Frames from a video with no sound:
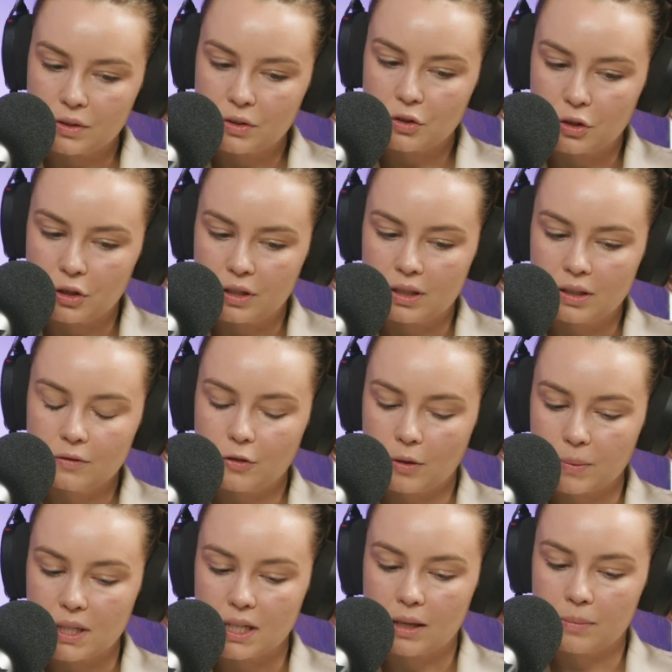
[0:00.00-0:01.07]
student
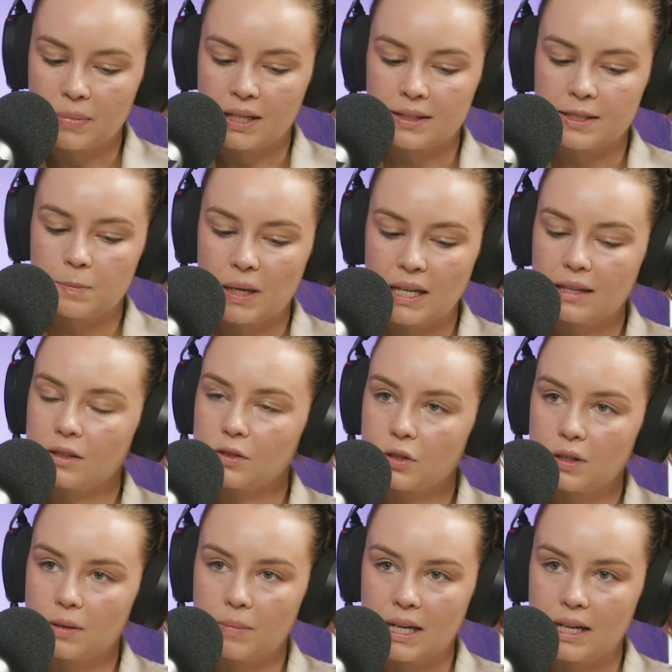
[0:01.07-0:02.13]
from Colombia speaking
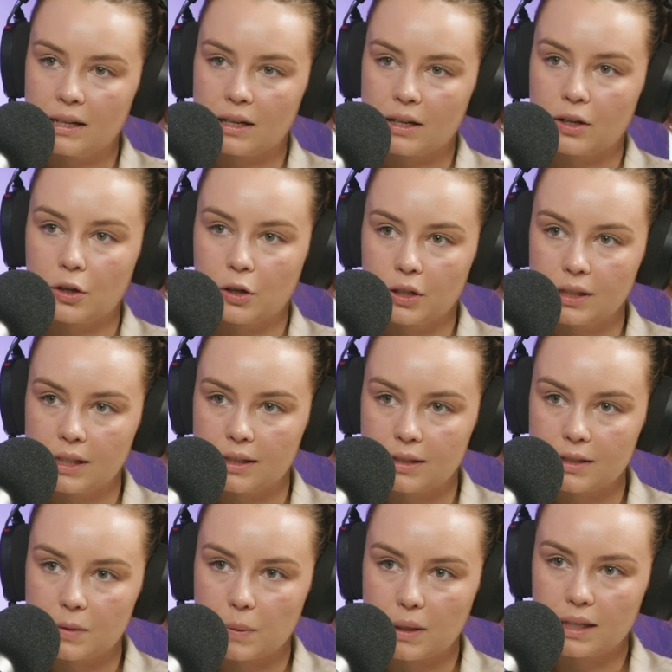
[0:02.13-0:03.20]
to the media earlier
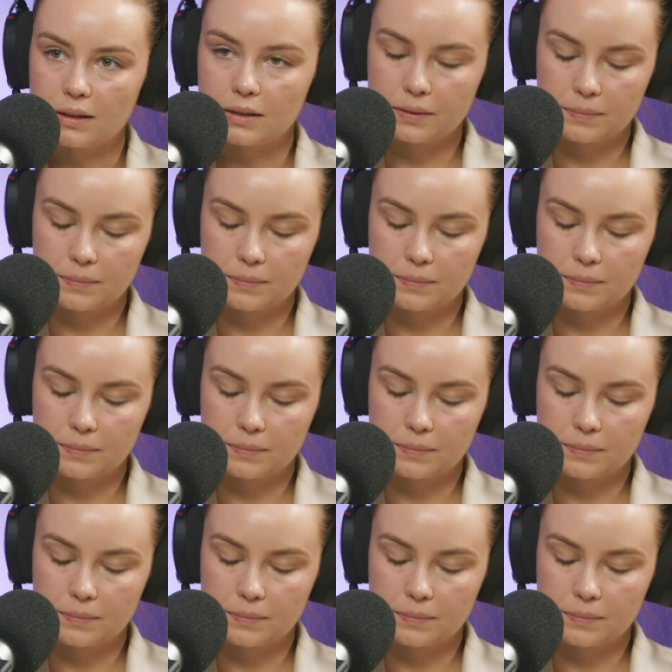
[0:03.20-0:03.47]
this week.